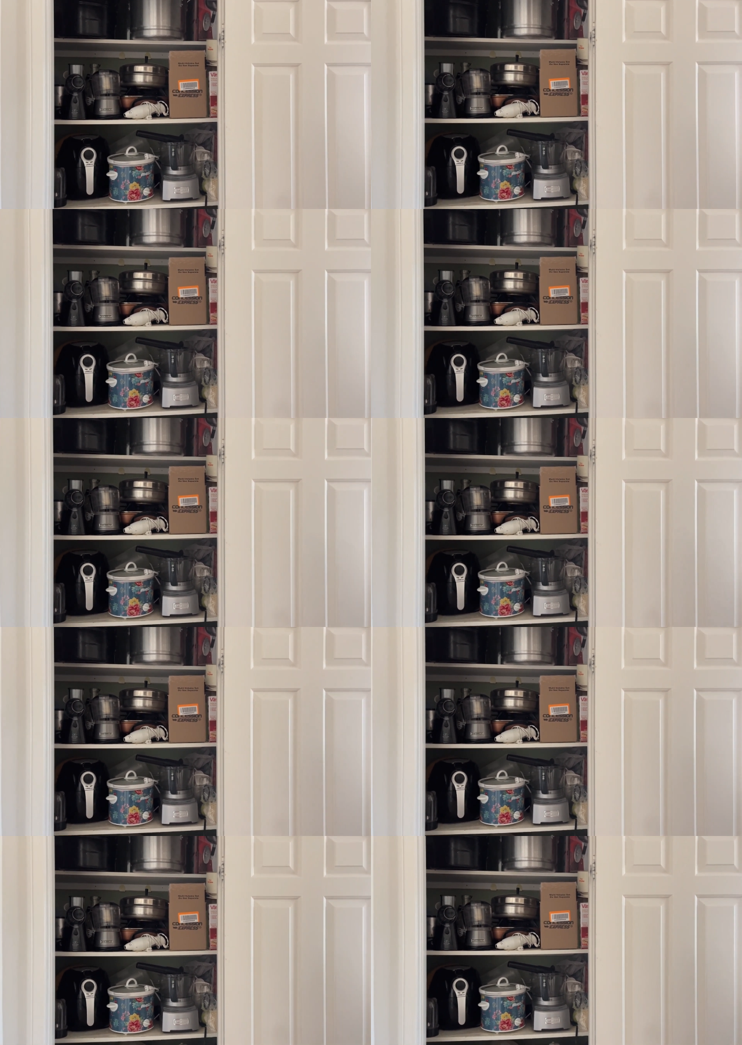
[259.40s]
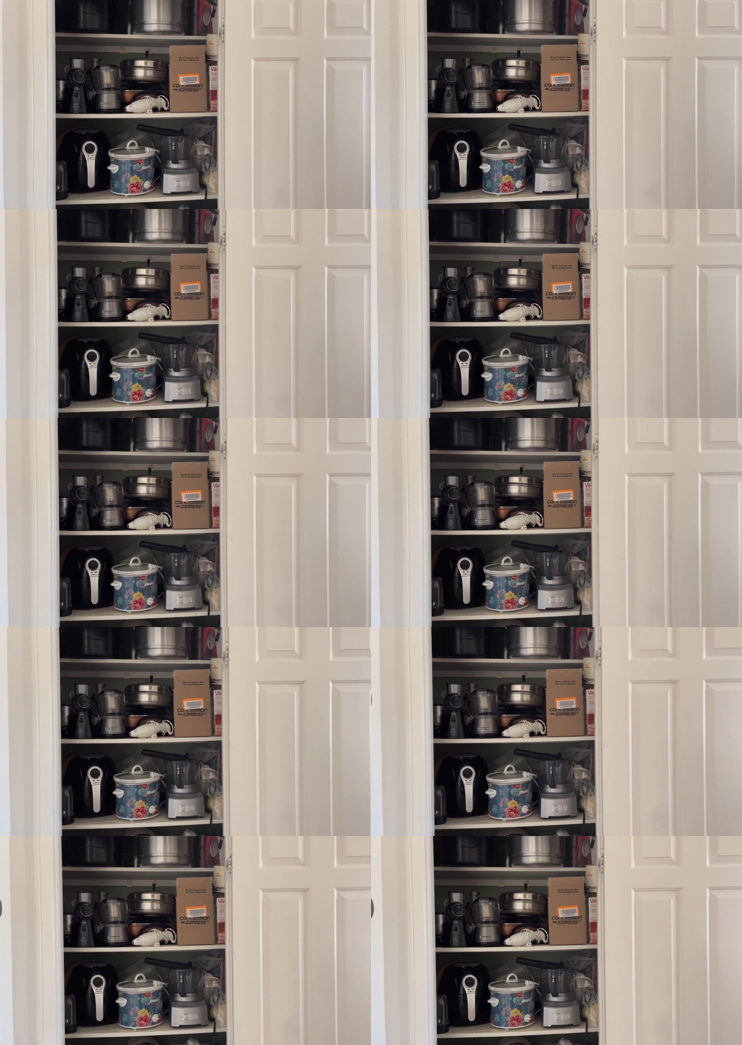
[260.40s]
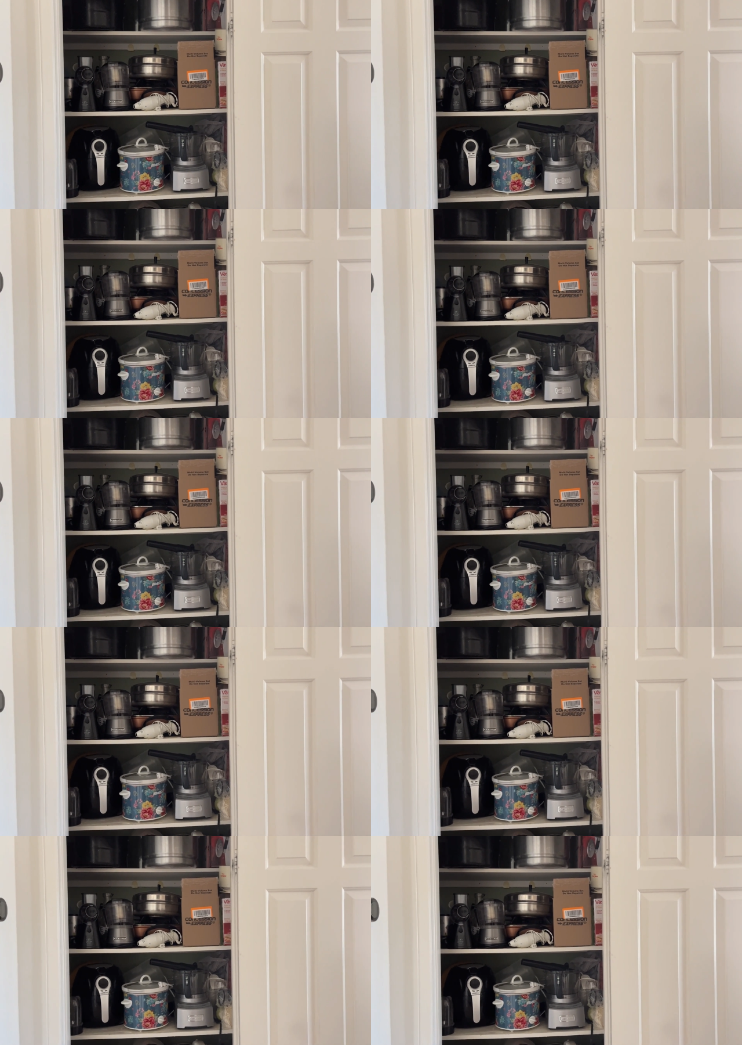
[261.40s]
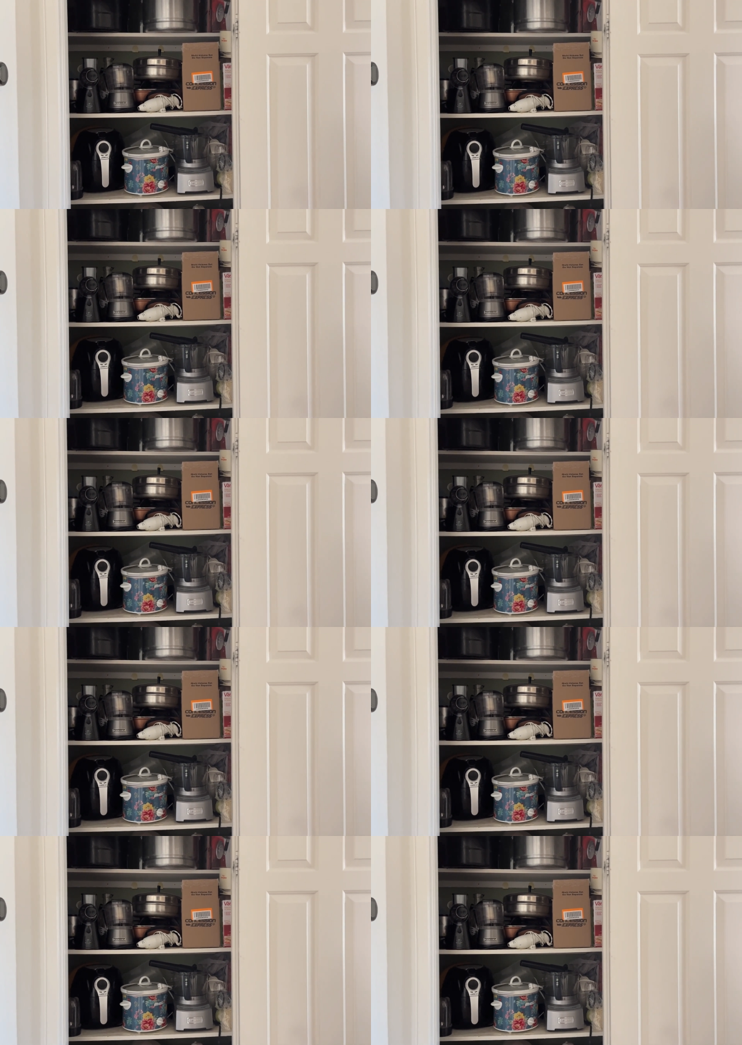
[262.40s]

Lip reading: No face is visible, so there are no lips to read.